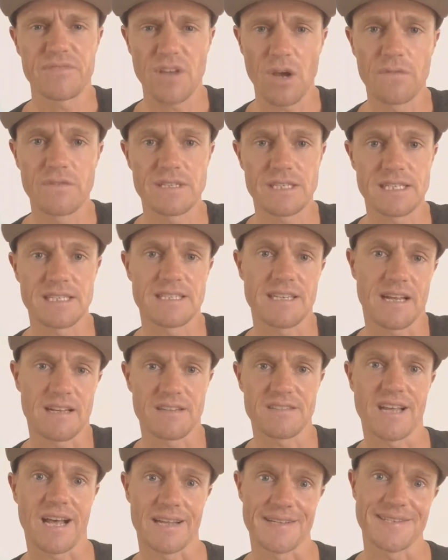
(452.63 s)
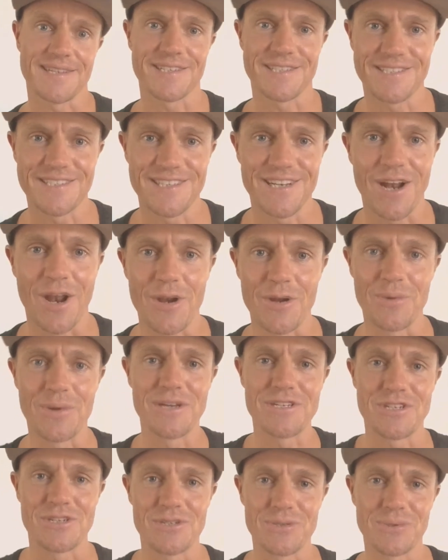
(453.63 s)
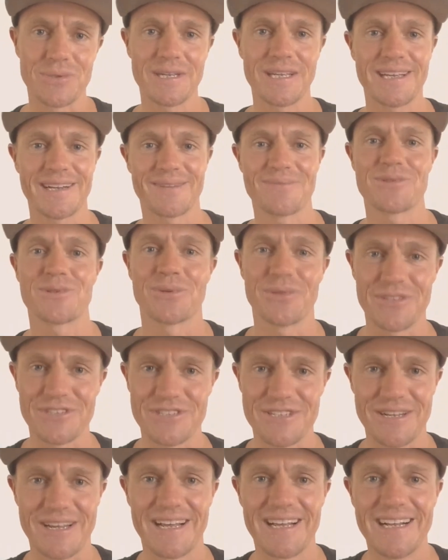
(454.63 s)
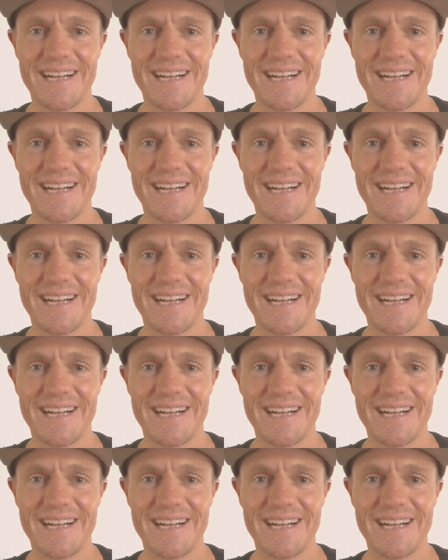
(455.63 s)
Obviously it's hard sessions you don't always enjoy, and I'm sure there's